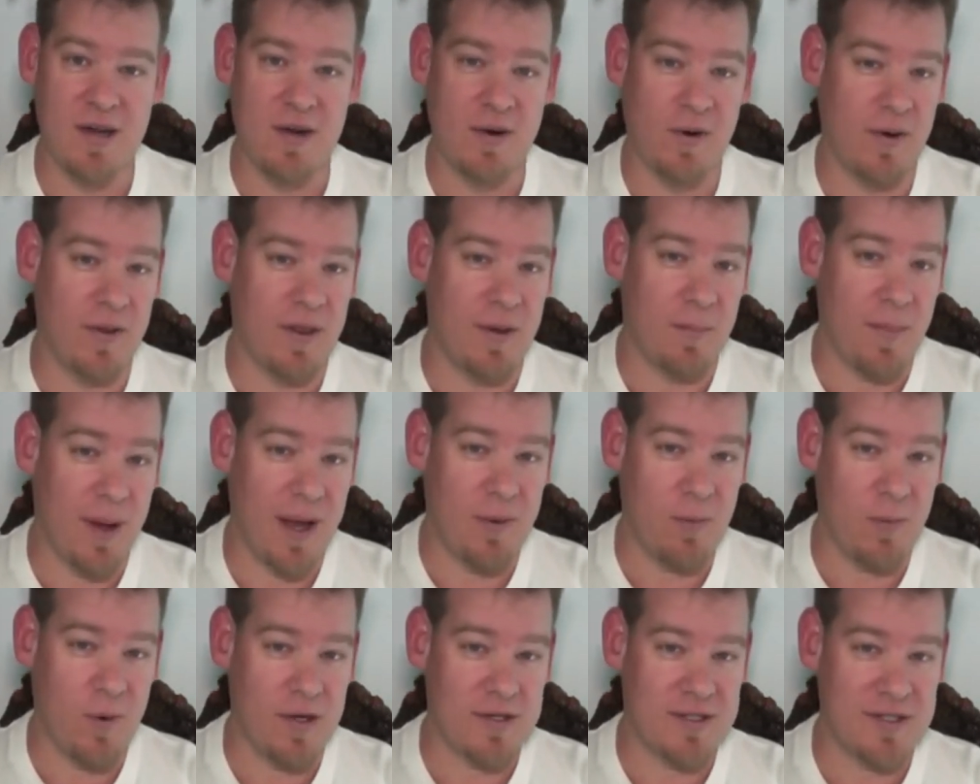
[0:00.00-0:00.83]
or that
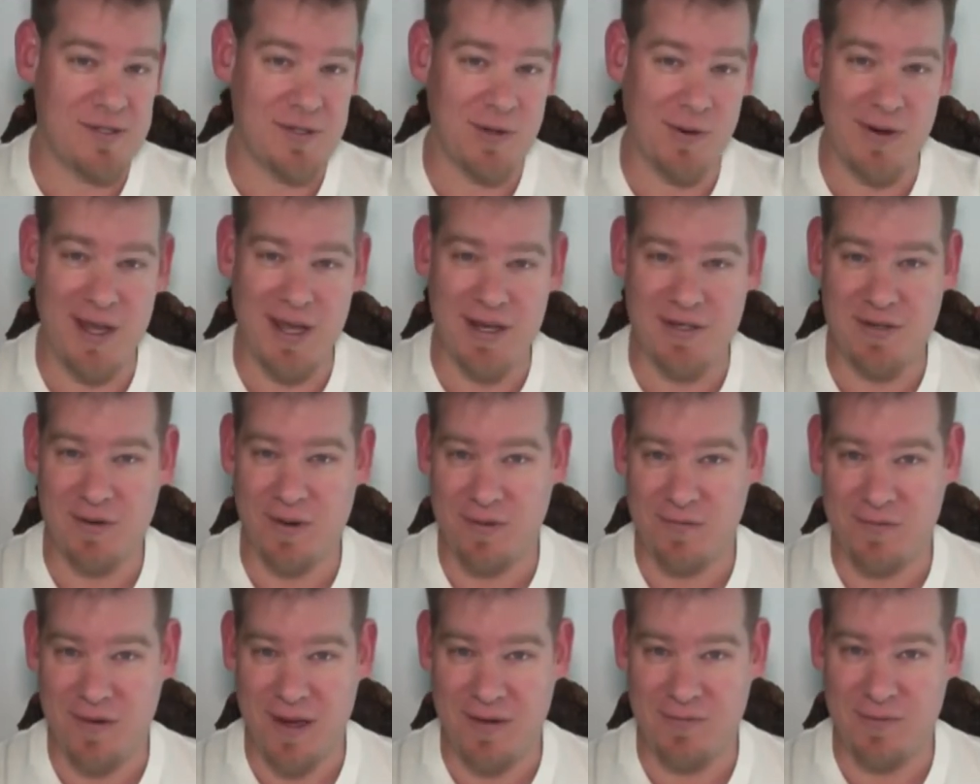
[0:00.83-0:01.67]
might want to donate to
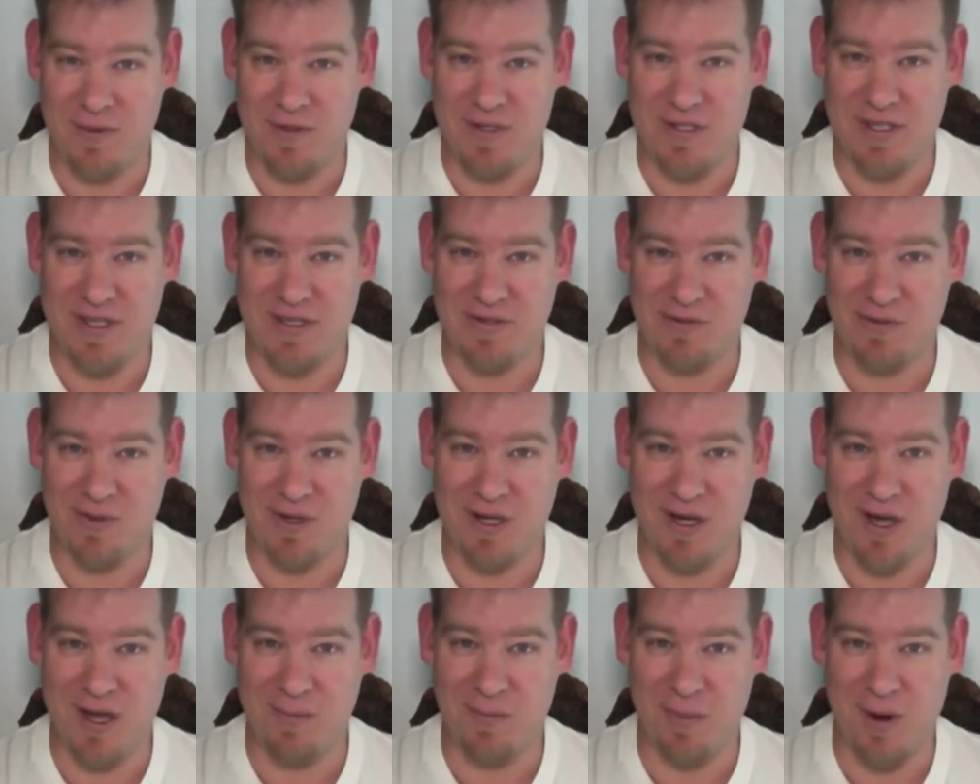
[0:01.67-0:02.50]
our
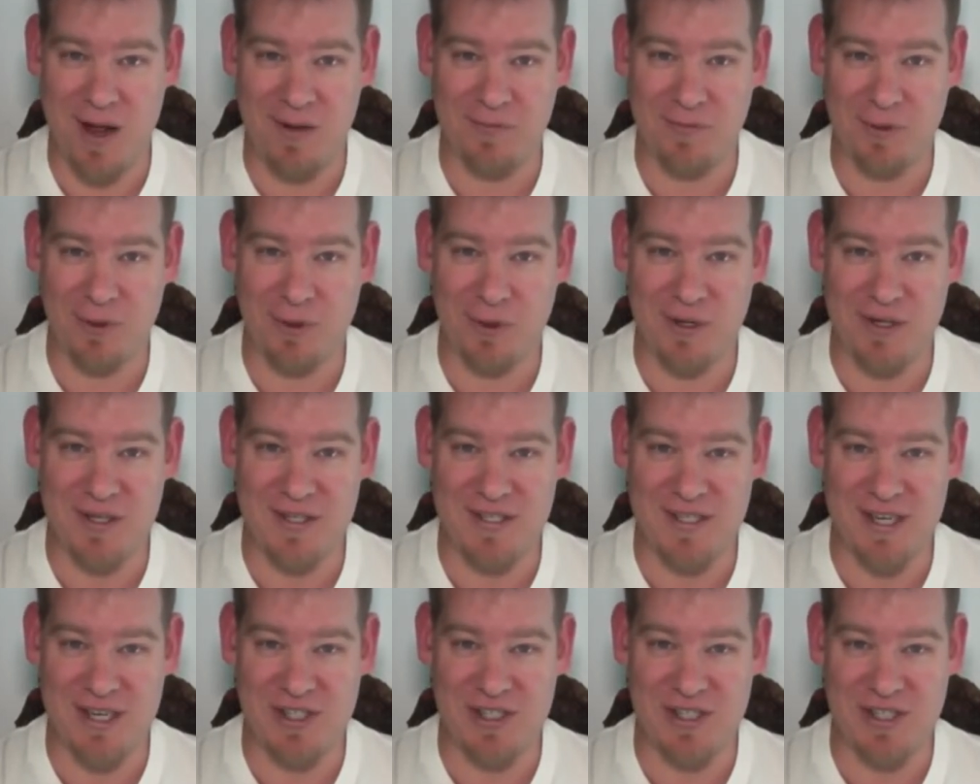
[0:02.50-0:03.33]
501c3 nonprofit
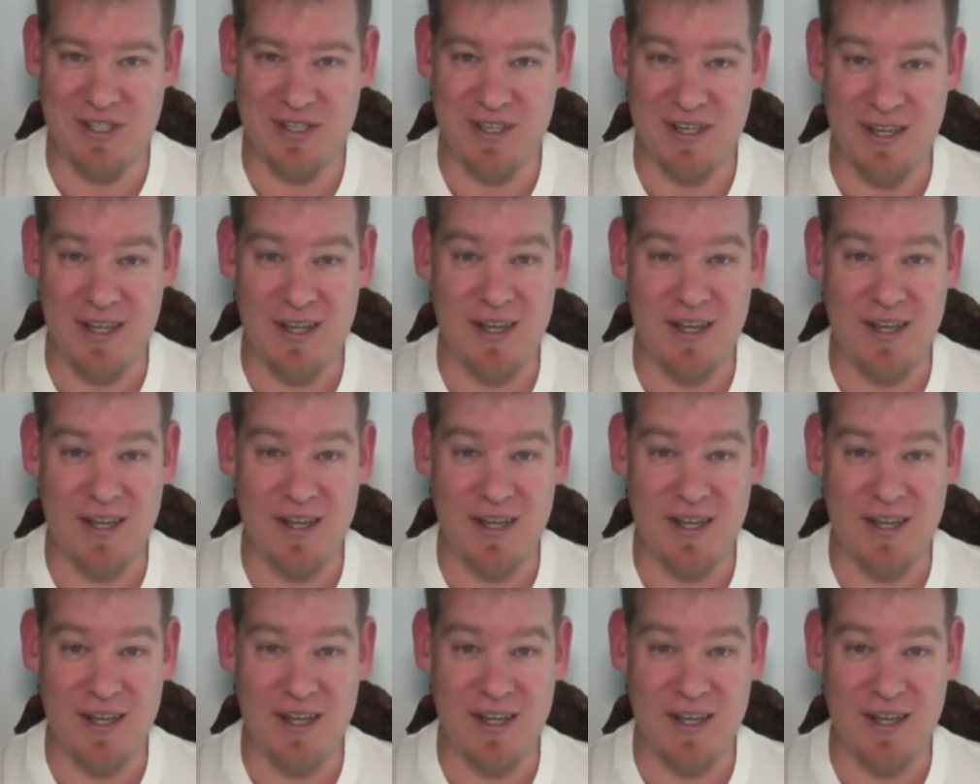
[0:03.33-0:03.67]
organization,